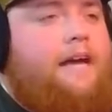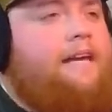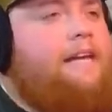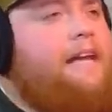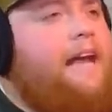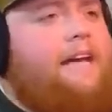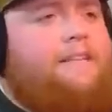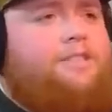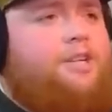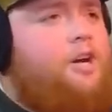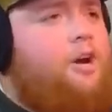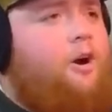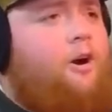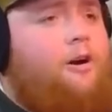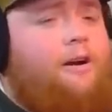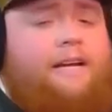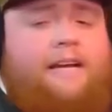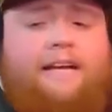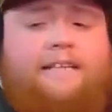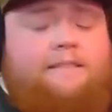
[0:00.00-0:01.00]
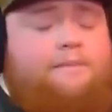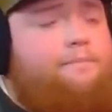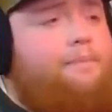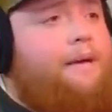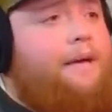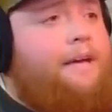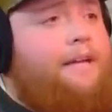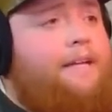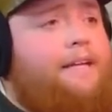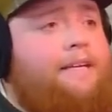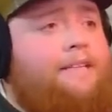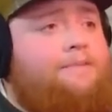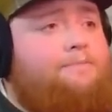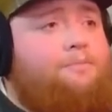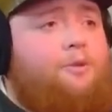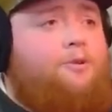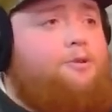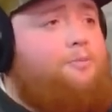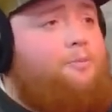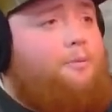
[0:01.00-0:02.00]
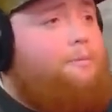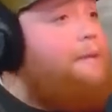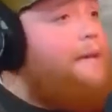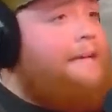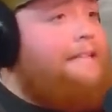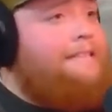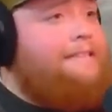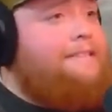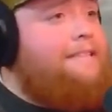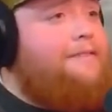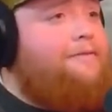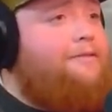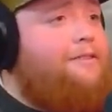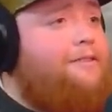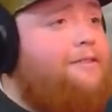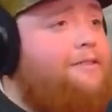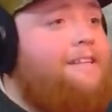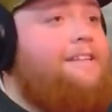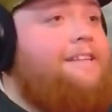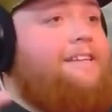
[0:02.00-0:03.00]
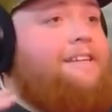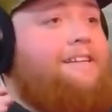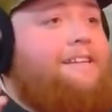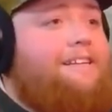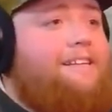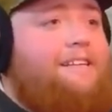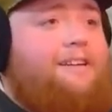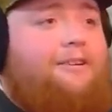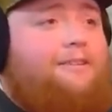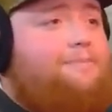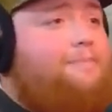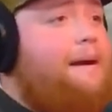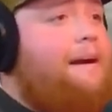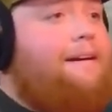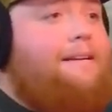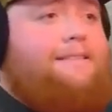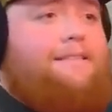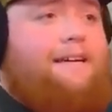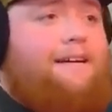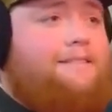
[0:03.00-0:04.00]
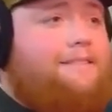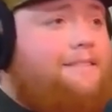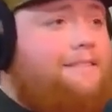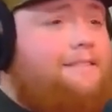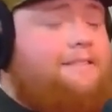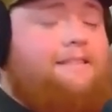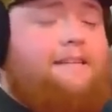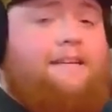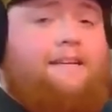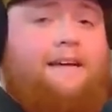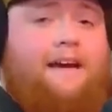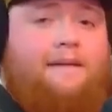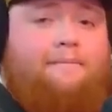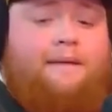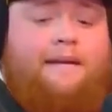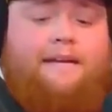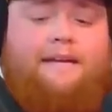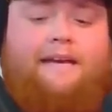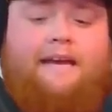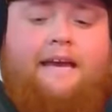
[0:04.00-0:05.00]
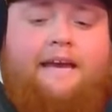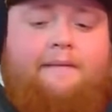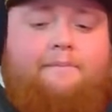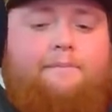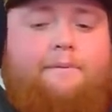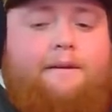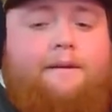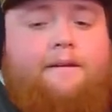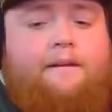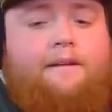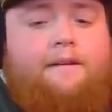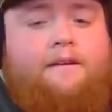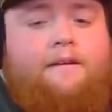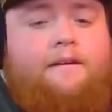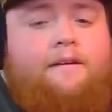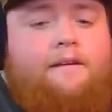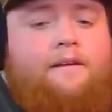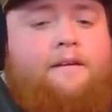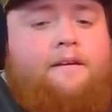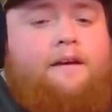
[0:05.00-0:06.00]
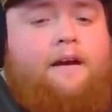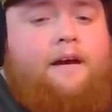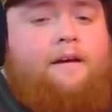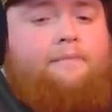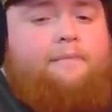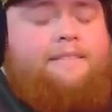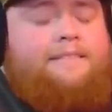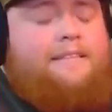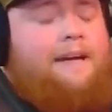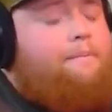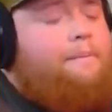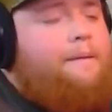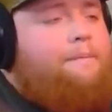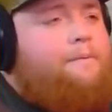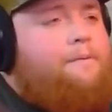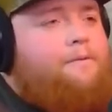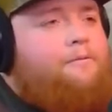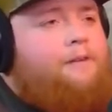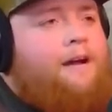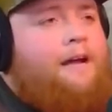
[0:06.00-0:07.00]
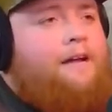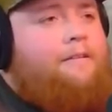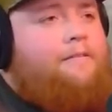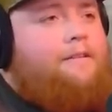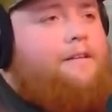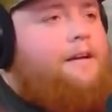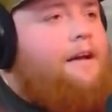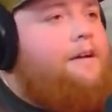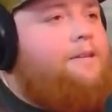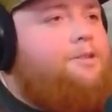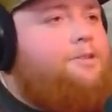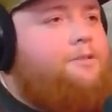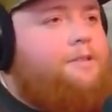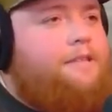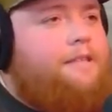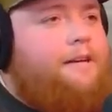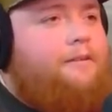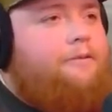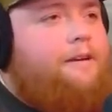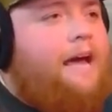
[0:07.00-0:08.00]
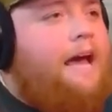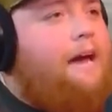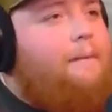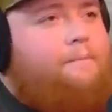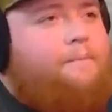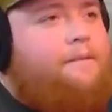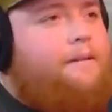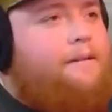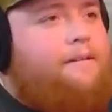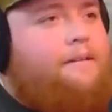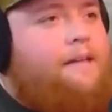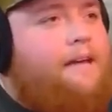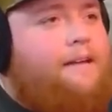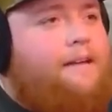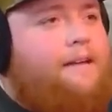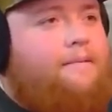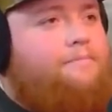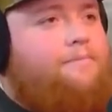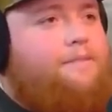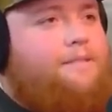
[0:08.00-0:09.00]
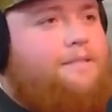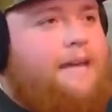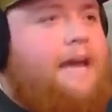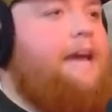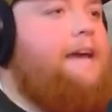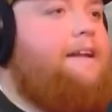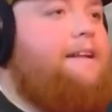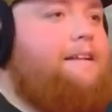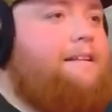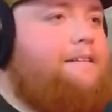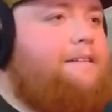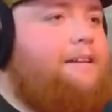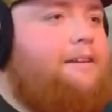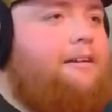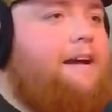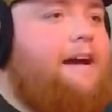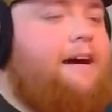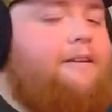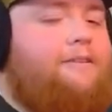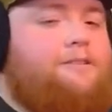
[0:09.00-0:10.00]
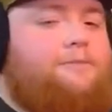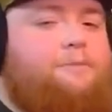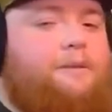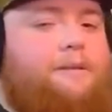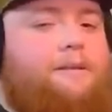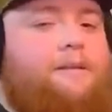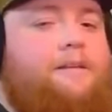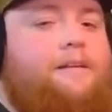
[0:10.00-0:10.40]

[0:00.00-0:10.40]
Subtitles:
he has a car, he has a bed, he has multiple beds in different, his parents' house. He's got a bed at camp, and he's got people around the country that would happily let him stay at their house. But